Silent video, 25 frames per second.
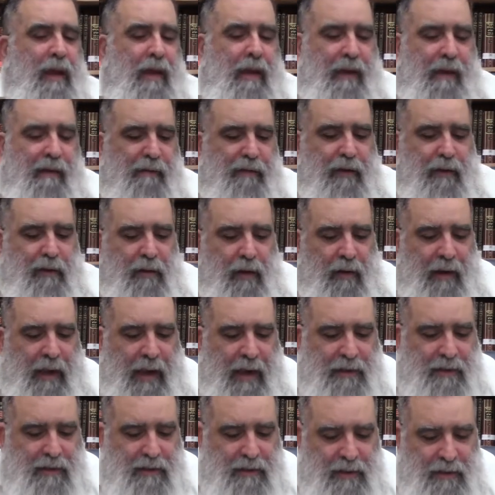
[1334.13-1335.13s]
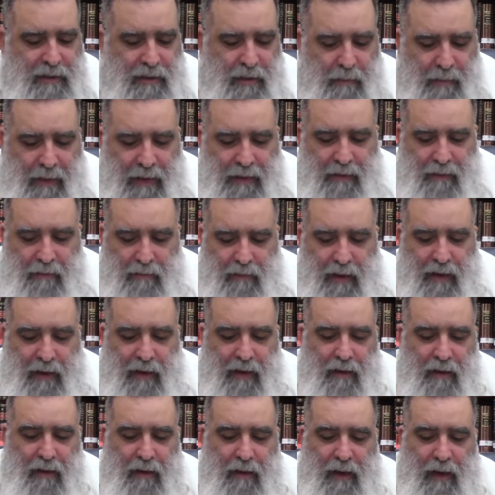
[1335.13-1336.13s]
If you don't exercise your body
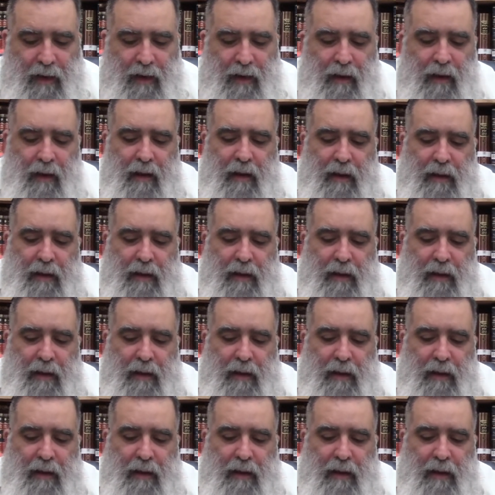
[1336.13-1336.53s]
regularly,